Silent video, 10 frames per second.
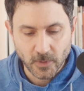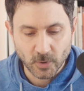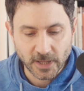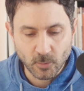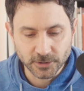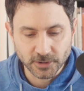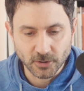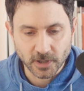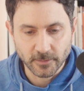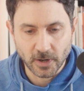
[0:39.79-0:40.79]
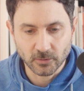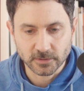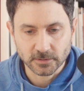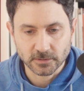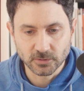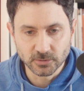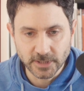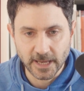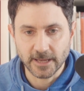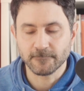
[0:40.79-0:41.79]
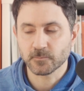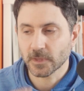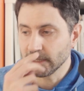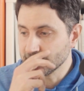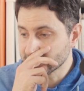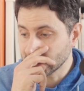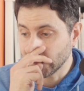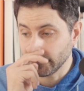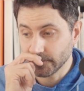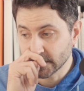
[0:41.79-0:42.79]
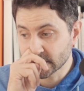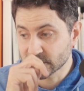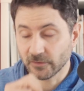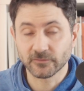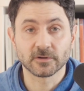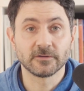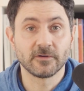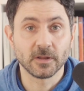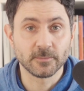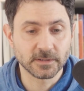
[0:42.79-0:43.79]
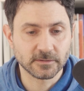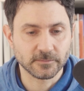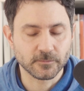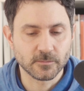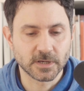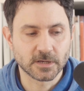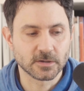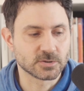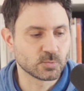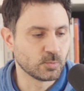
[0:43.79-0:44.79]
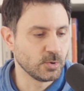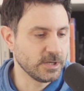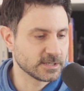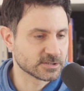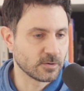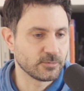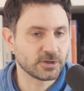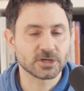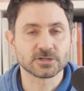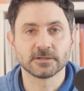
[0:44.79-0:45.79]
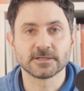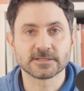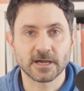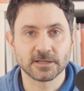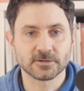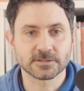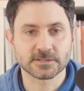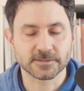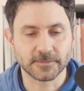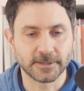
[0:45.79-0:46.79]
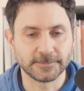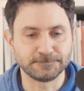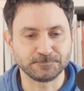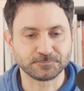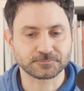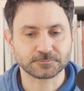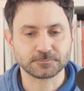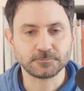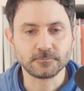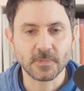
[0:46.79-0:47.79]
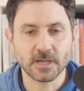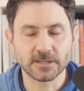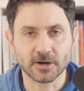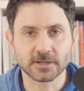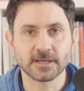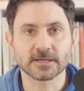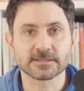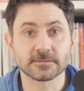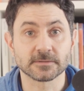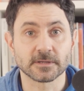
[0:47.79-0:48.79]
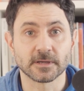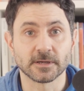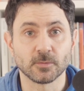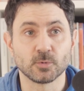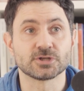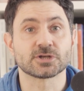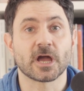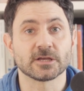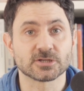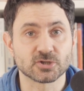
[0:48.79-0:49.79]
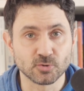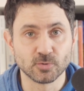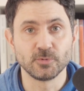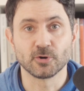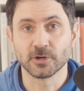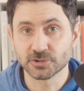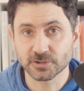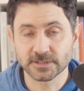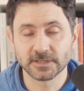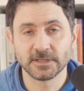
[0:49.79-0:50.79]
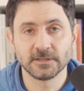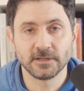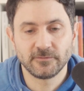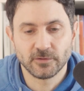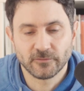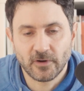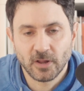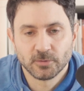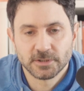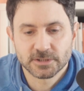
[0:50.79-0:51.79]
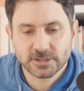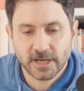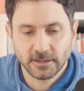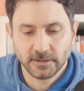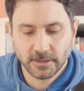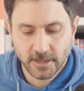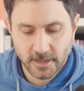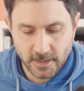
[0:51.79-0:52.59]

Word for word: What I want to talk about today is uh, this software development because we as computational designers um, and architects, uh, which I assume you're interested in if you follow this channel,